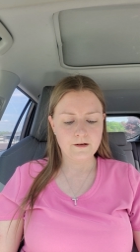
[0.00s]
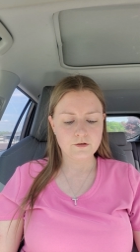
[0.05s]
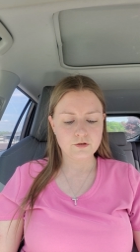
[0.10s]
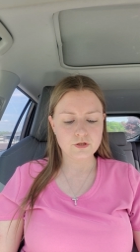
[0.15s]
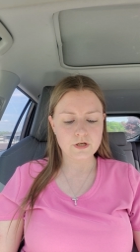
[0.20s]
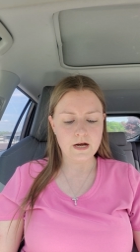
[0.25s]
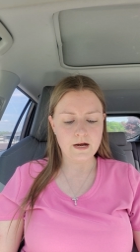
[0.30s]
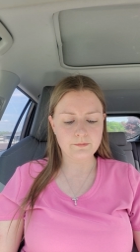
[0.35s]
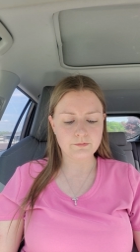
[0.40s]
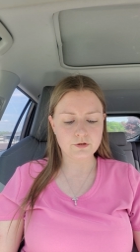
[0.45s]

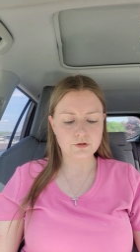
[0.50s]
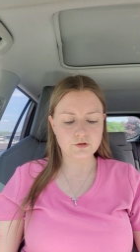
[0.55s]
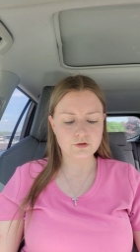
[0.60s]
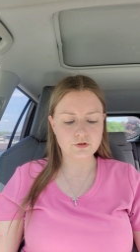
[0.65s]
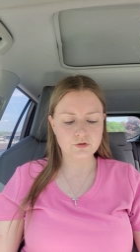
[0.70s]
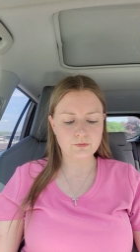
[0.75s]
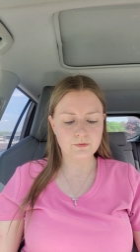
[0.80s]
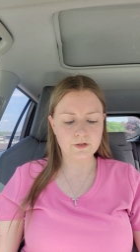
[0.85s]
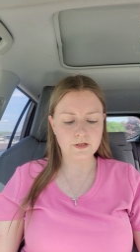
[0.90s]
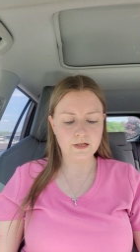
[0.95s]
Chapters
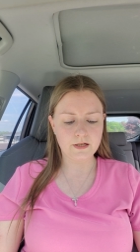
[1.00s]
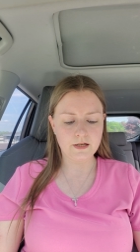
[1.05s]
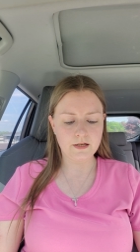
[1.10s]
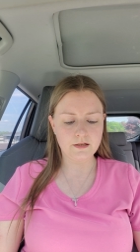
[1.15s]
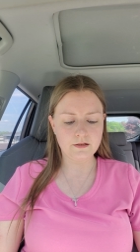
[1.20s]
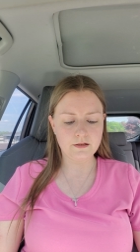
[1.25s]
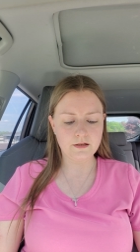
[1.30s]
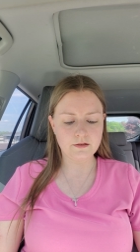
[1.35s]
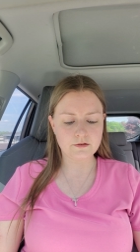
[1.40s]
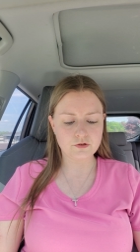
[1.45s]

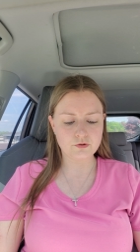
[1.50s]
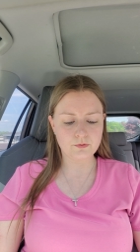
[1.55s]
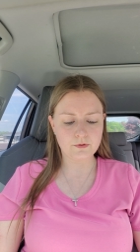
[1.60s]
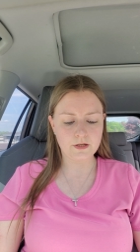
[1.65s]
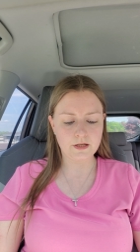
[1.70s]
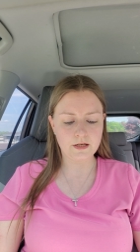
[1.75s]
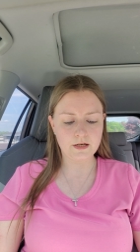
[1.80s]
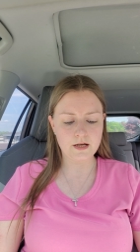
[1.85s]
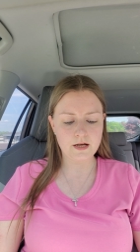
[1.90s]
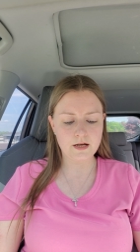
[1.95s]
28 and
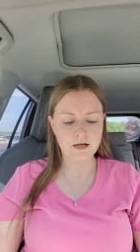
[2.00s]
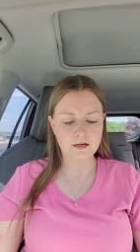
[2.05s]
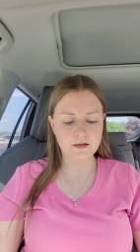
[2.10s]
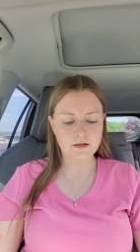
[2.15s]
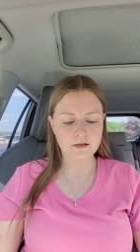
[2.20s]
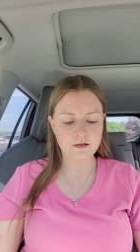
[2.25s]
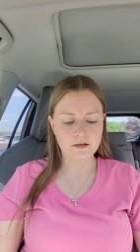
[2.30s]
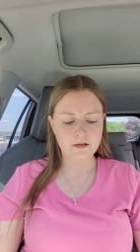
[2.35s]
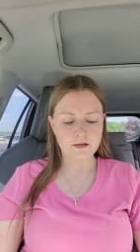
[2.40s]
29